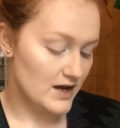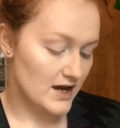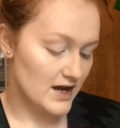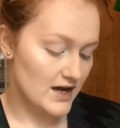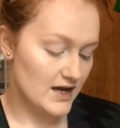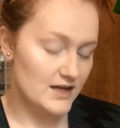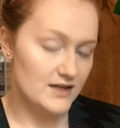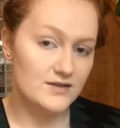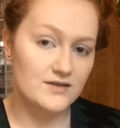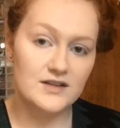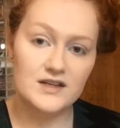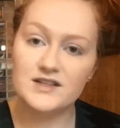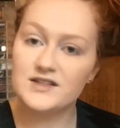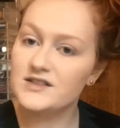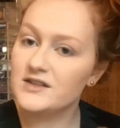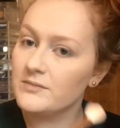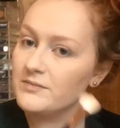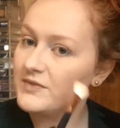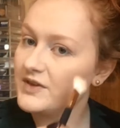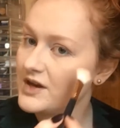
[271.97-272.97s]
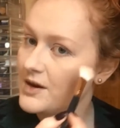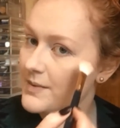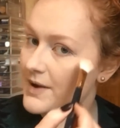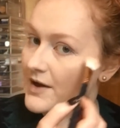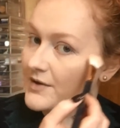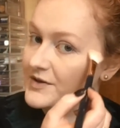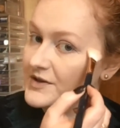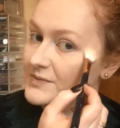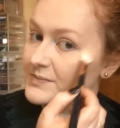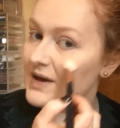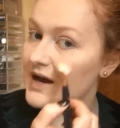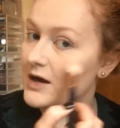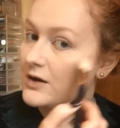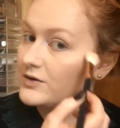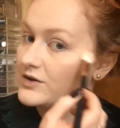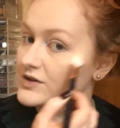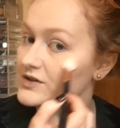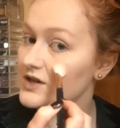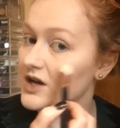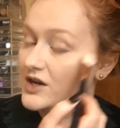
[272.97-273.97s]
And there's something about these
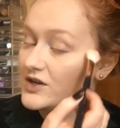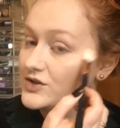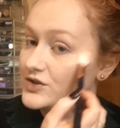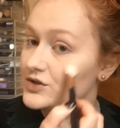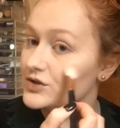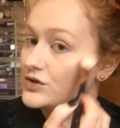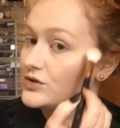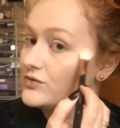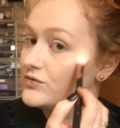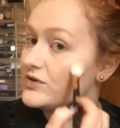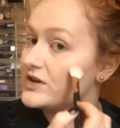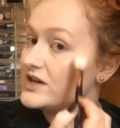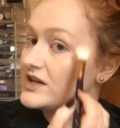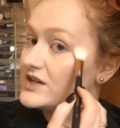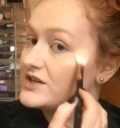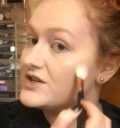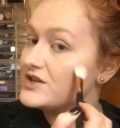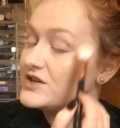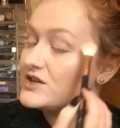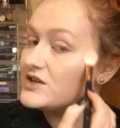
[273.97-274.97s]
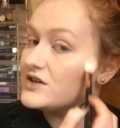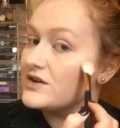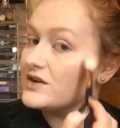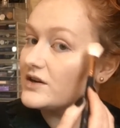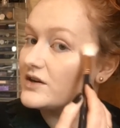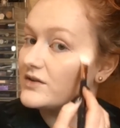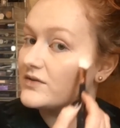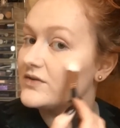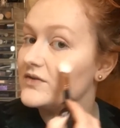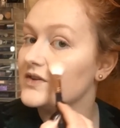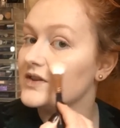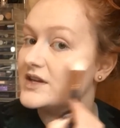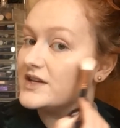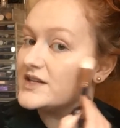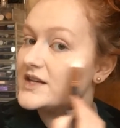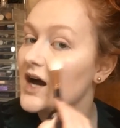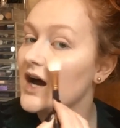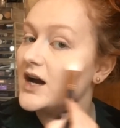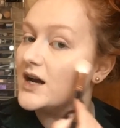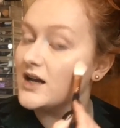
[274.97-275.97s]
powders. I do reach for this
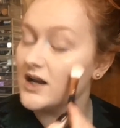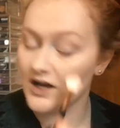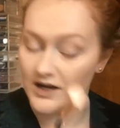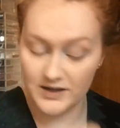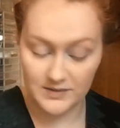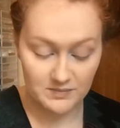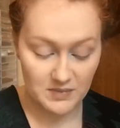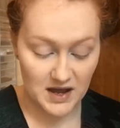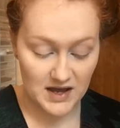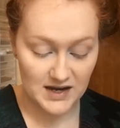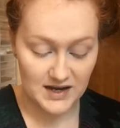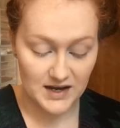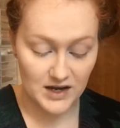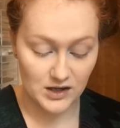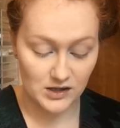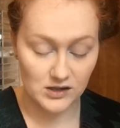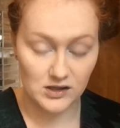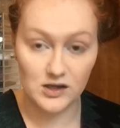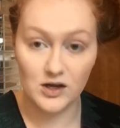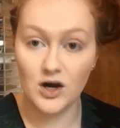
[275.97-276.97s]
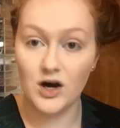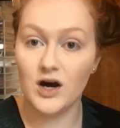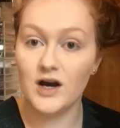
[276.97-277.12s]
highlight palette a lot.